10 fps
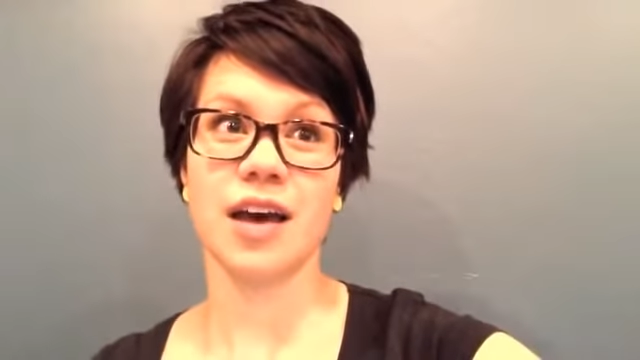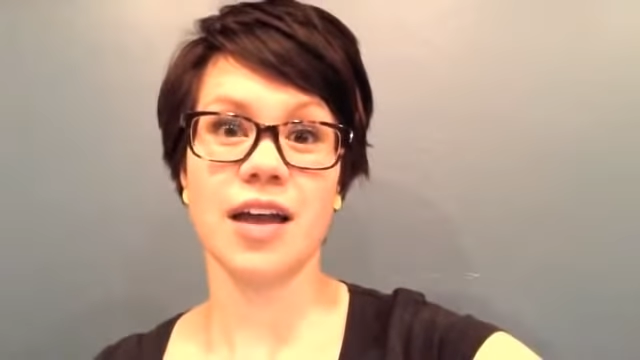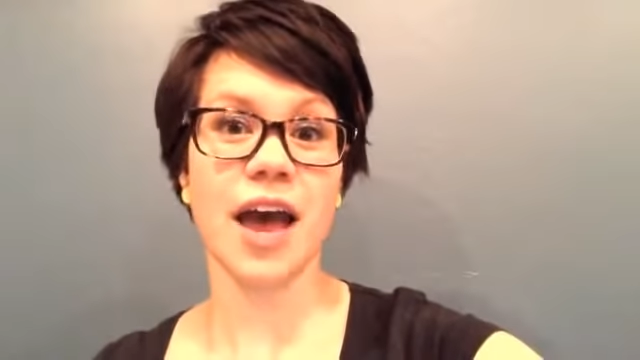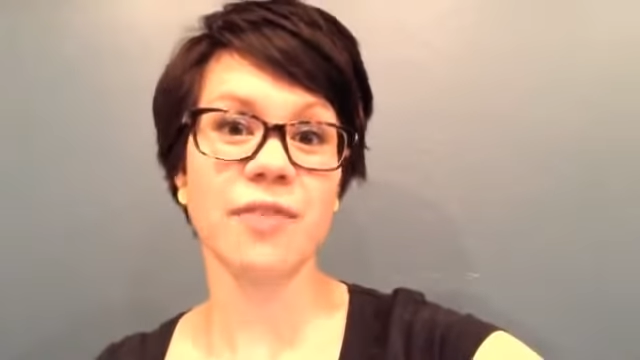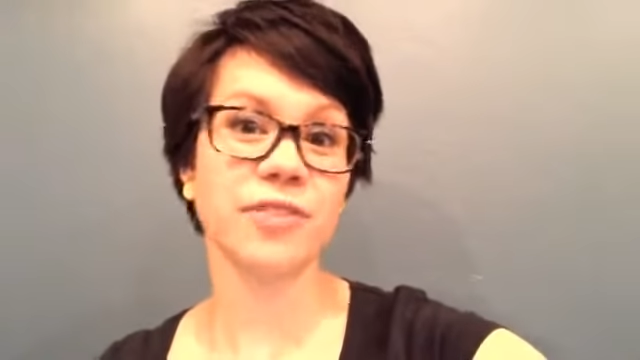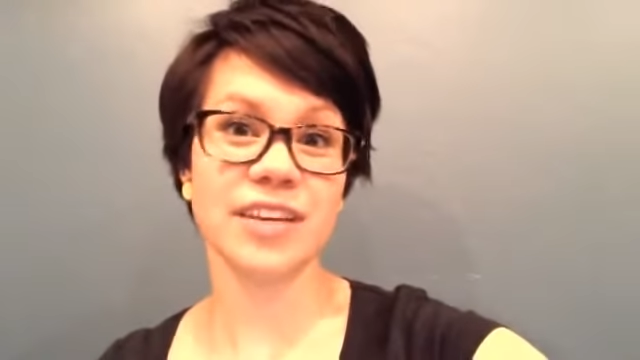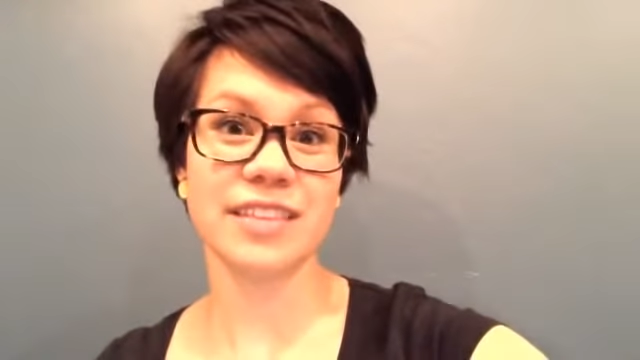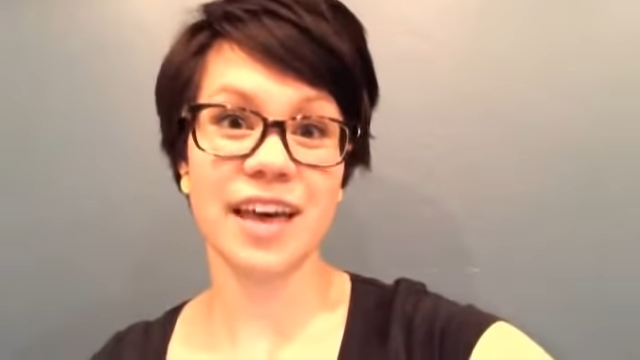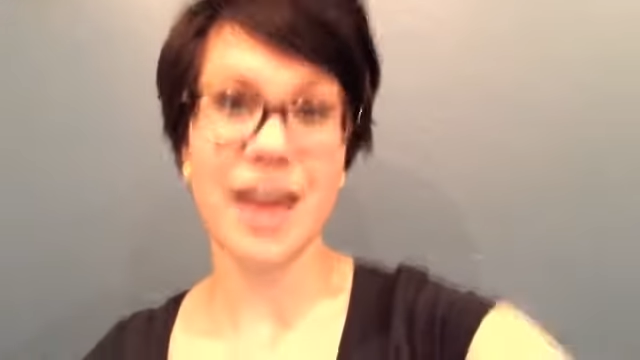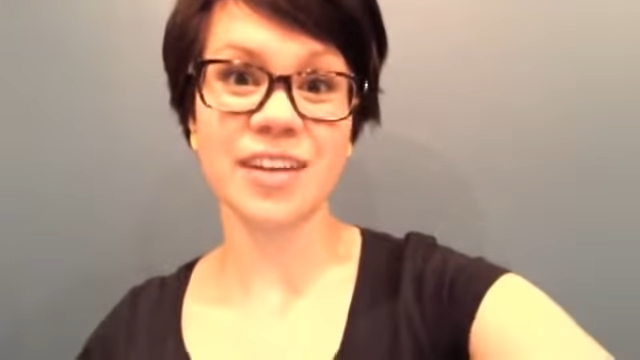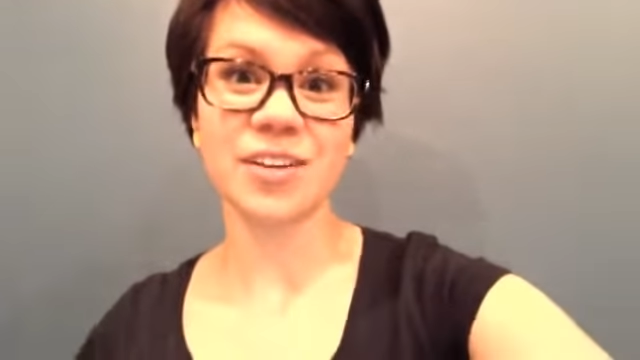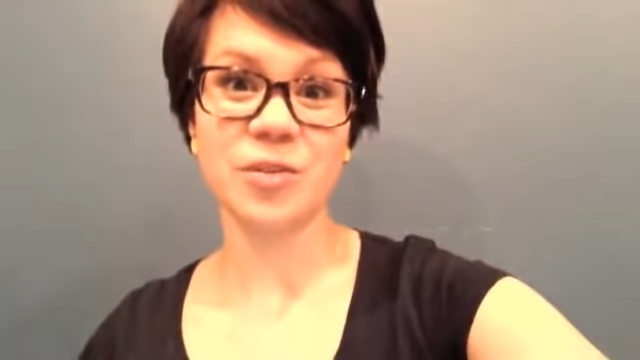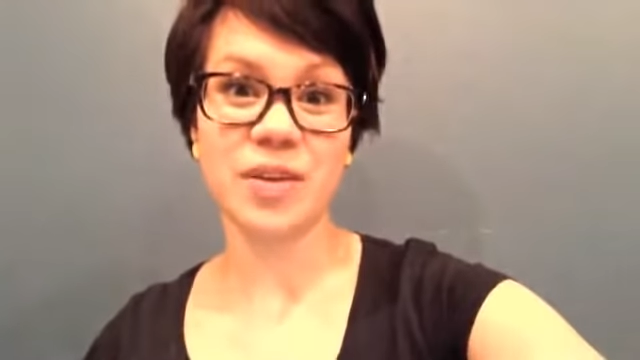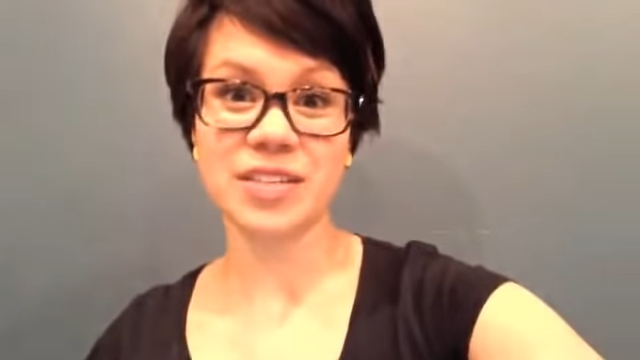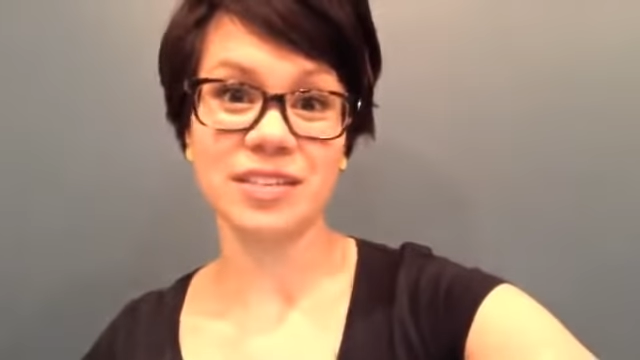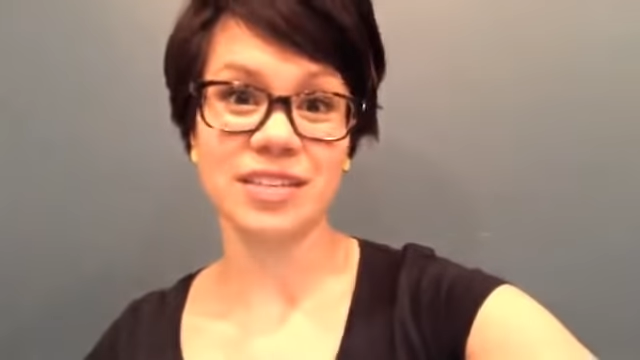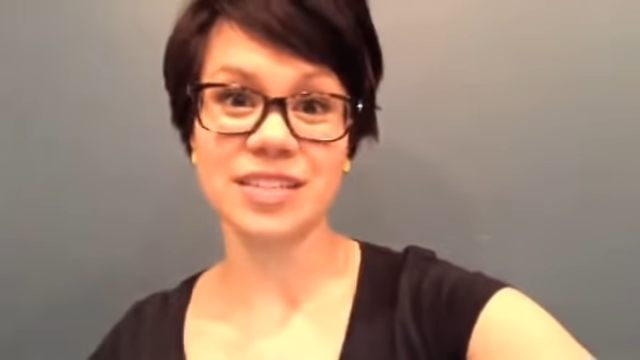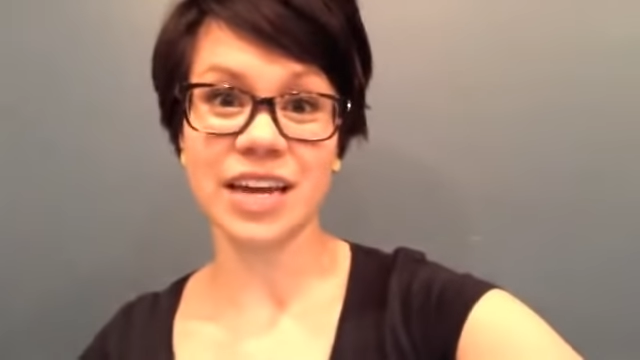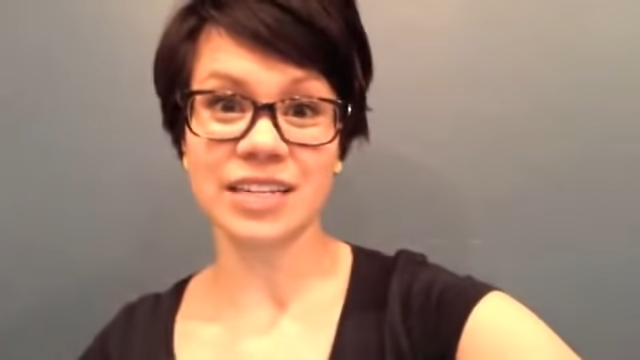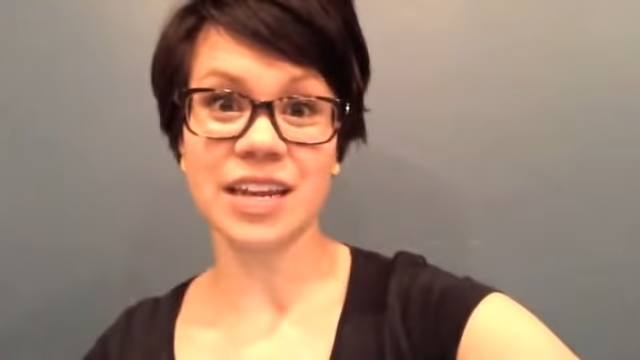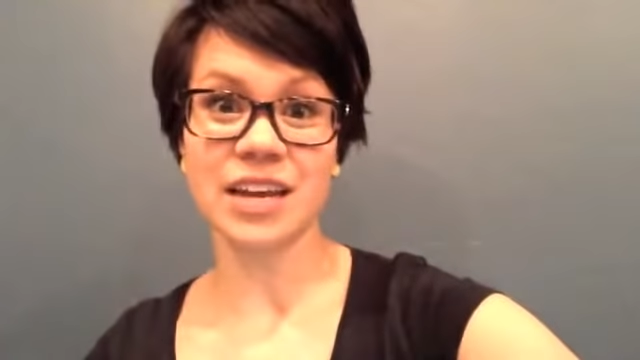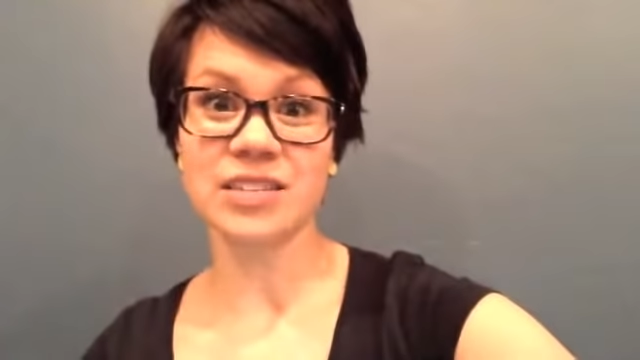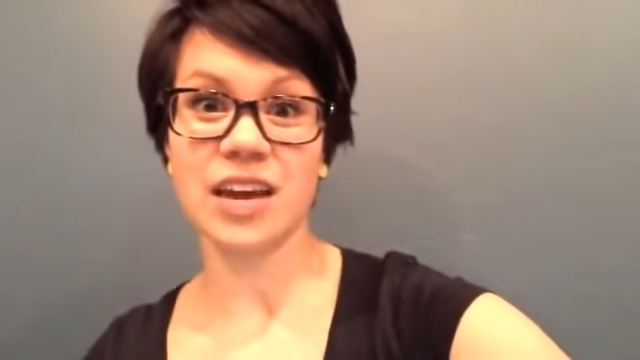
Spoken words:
African line, you know, based on these textiles